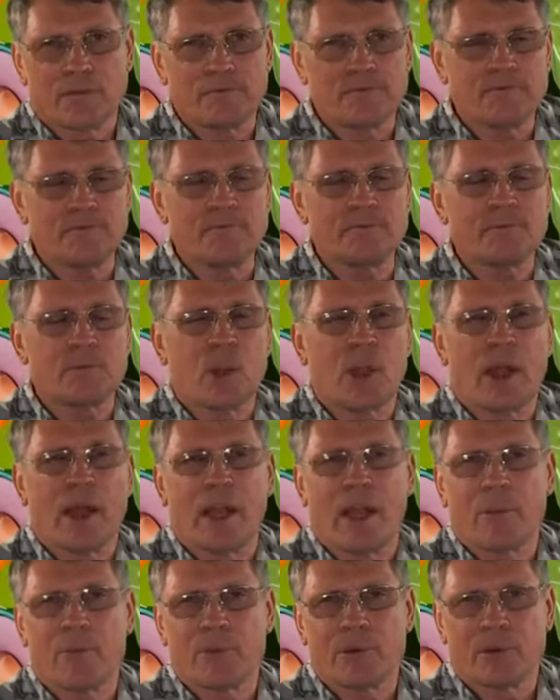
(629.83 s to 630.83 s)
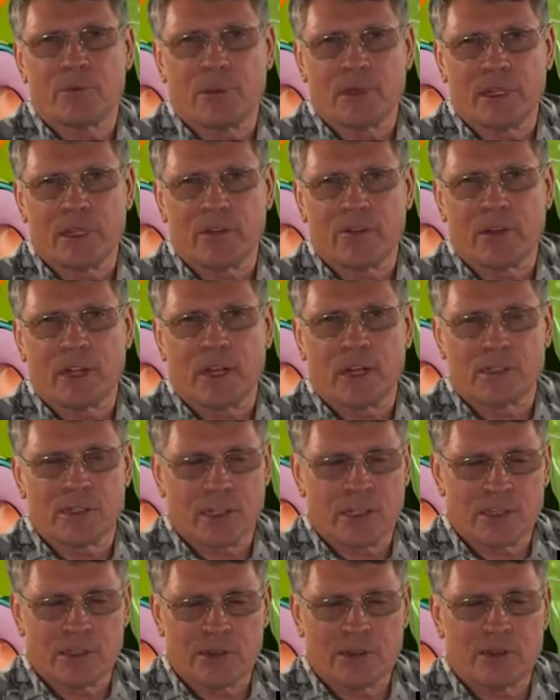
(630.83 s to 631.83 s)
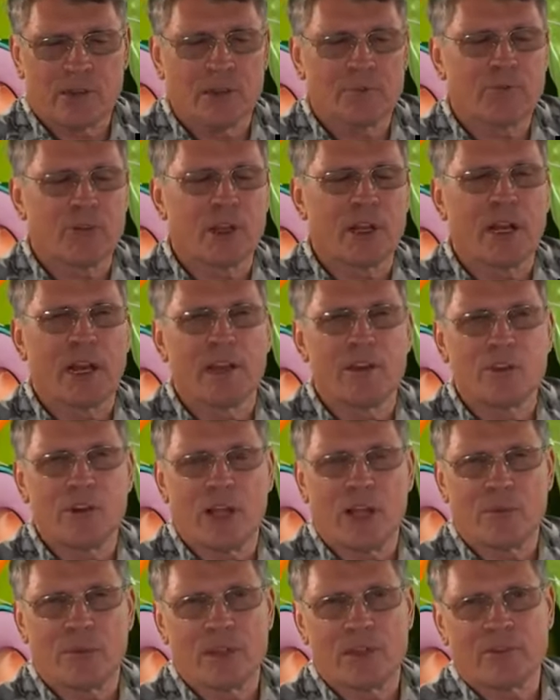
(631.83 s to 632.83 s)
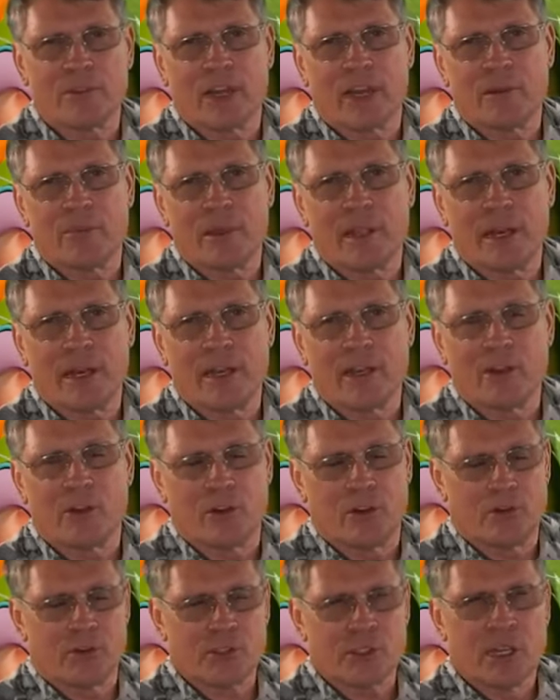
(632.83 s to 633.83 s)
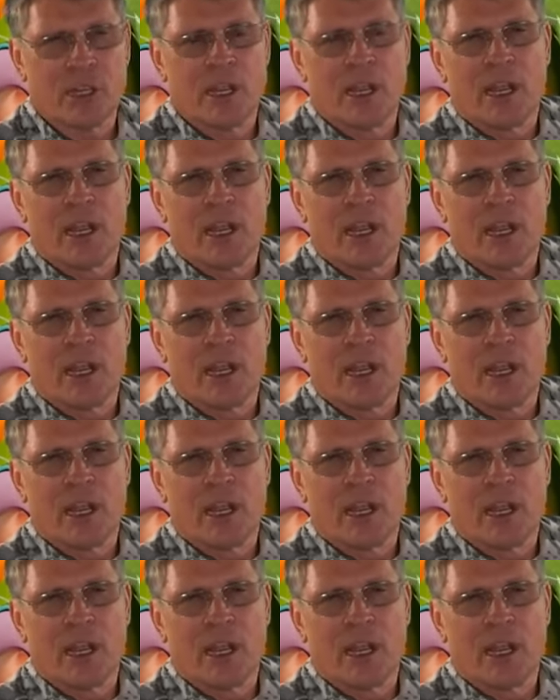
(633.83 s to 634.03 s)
I happen to believe, and I'll tell you, I do not believe God made any goofs.